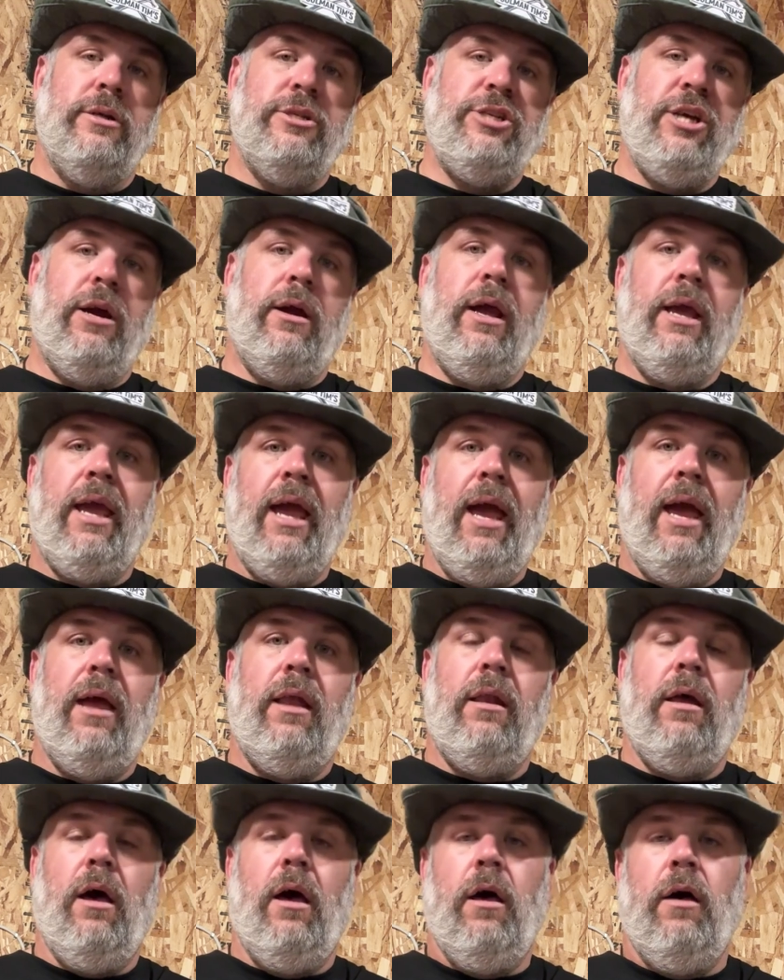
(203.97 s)
Jerry
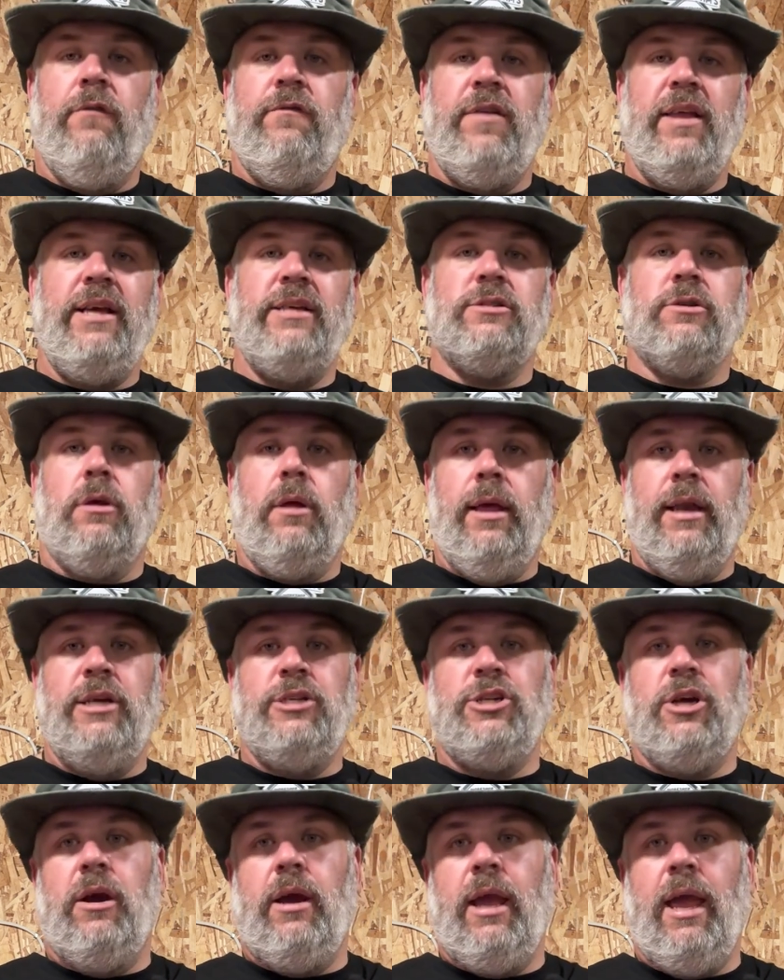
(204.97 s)
can of diesel and a
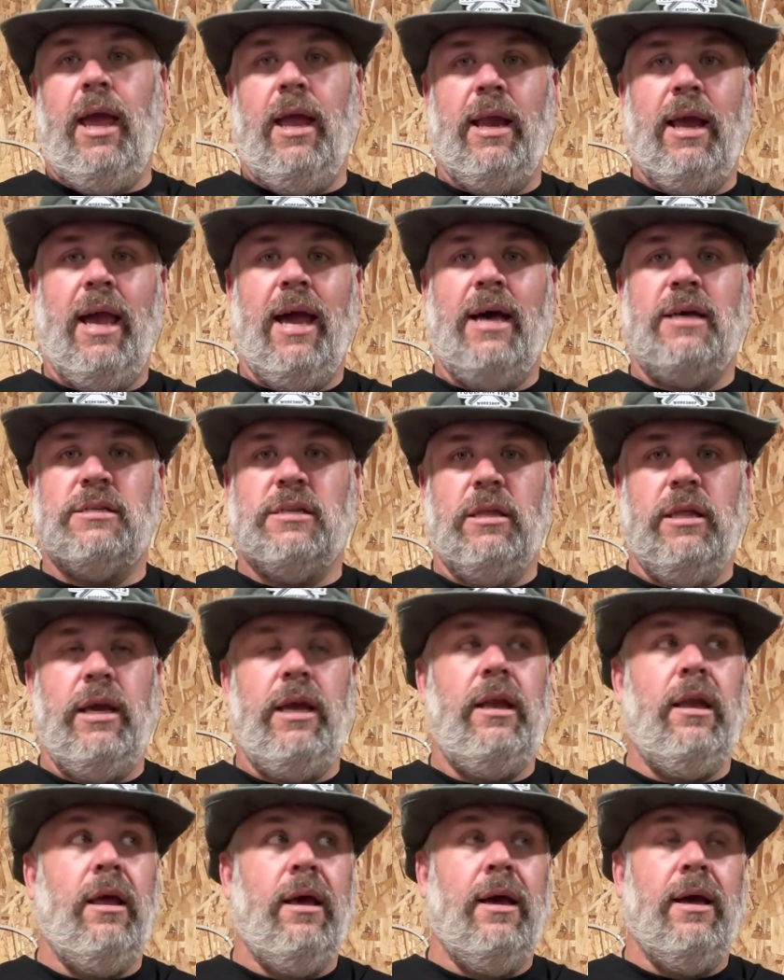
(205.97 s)
jerry can of
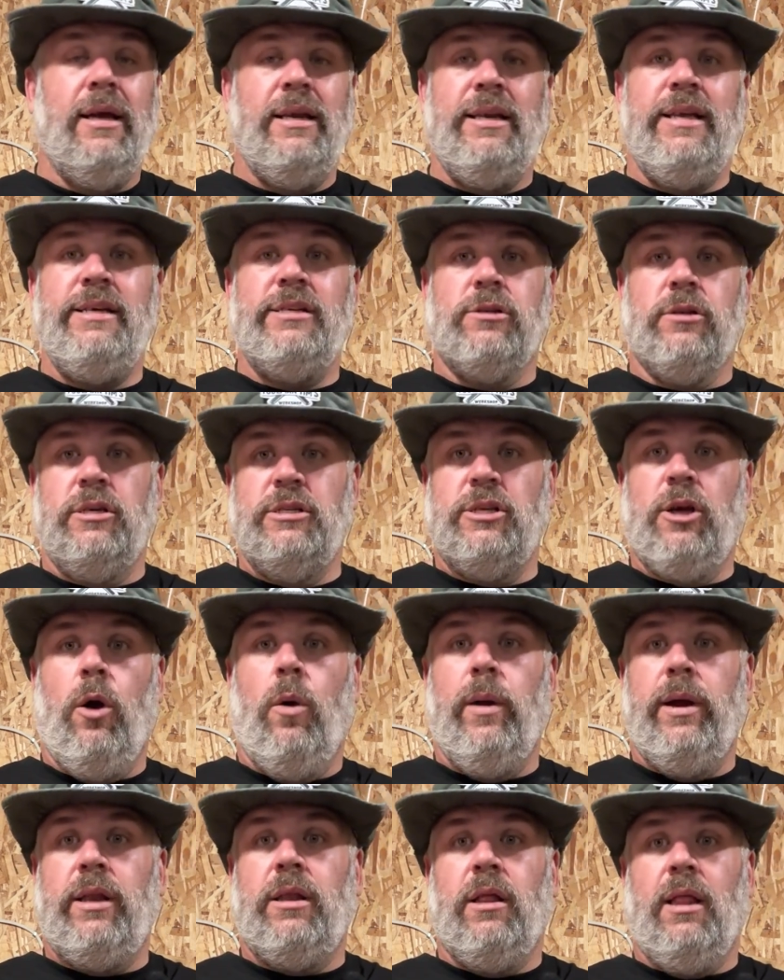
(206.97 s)
gasoline, diesel is
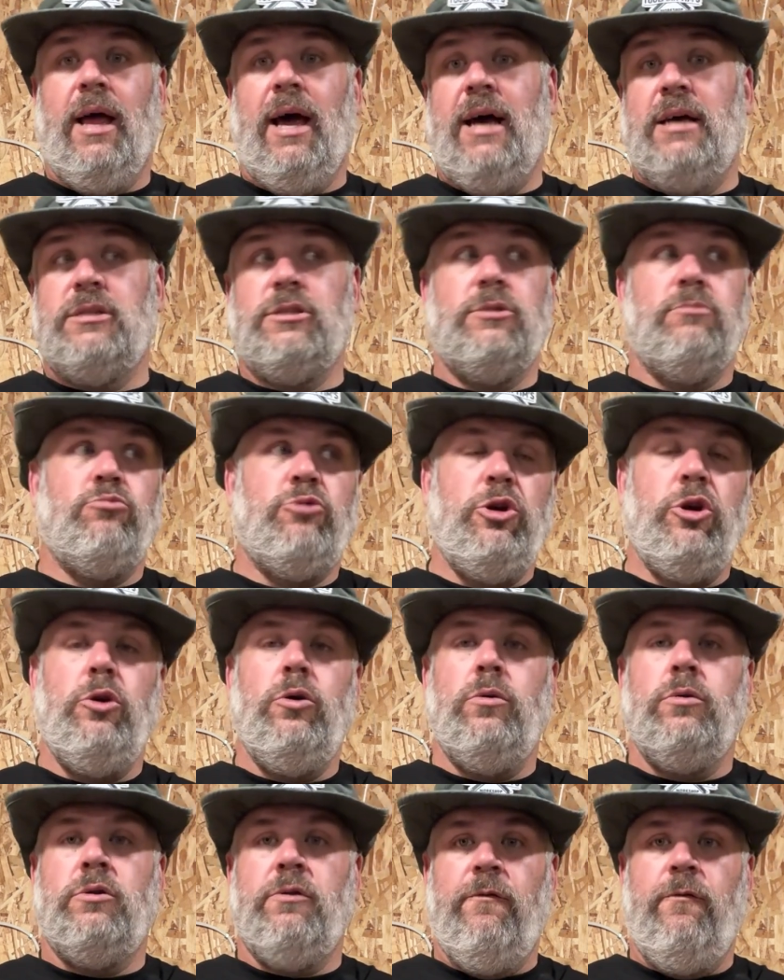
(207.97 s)
going to last
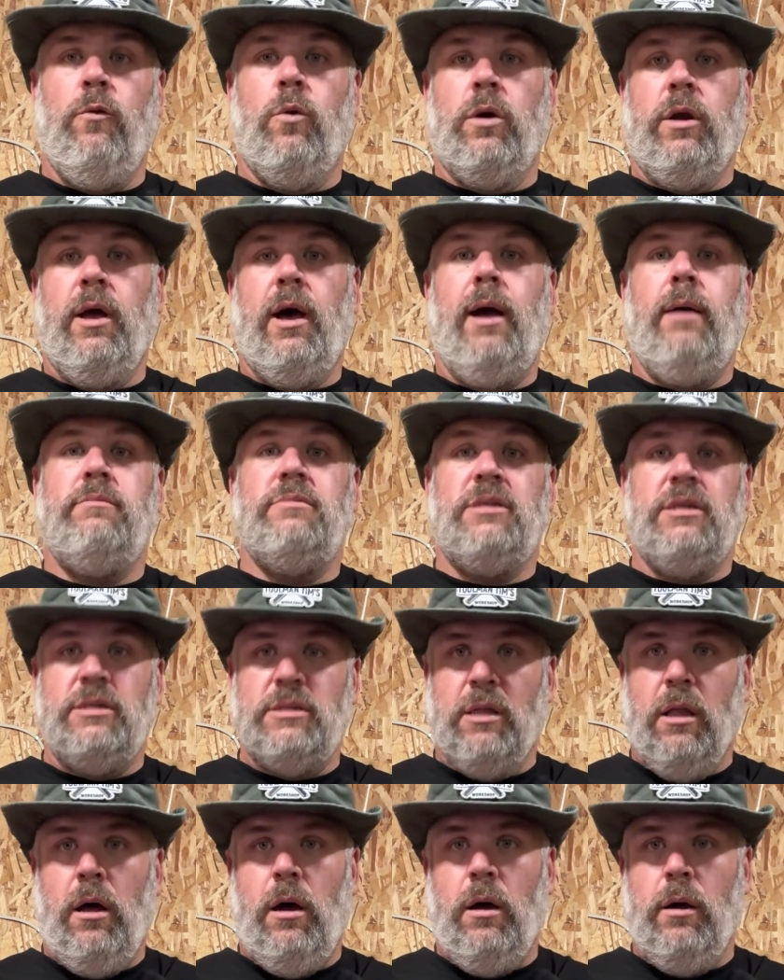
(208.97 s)
2 to 4 times as
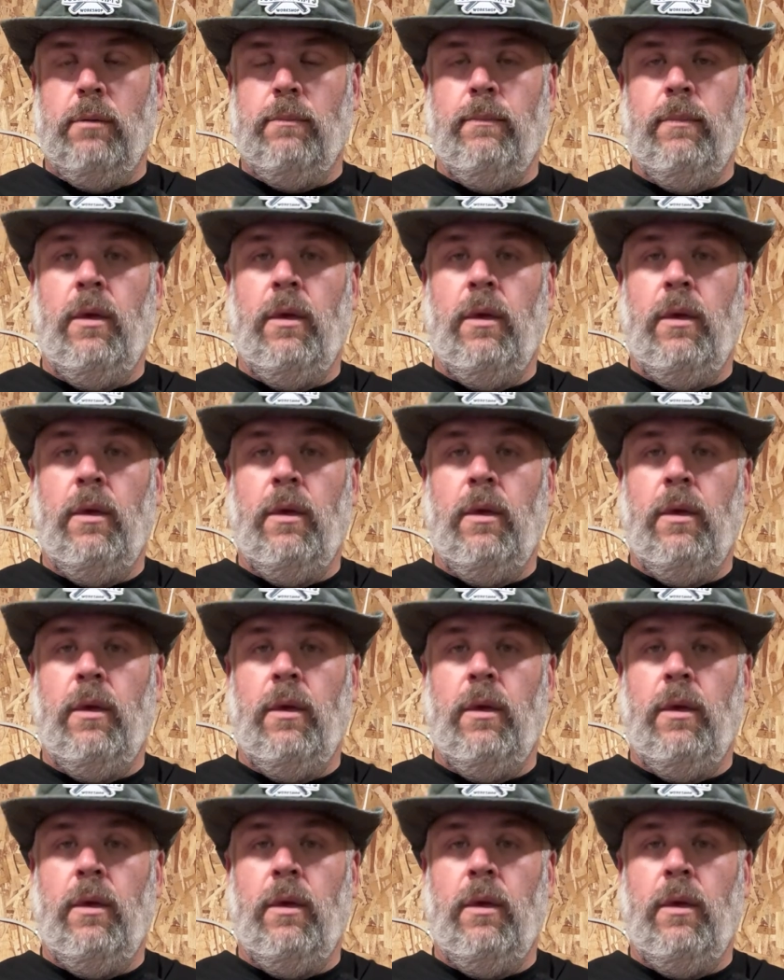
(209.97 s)
long.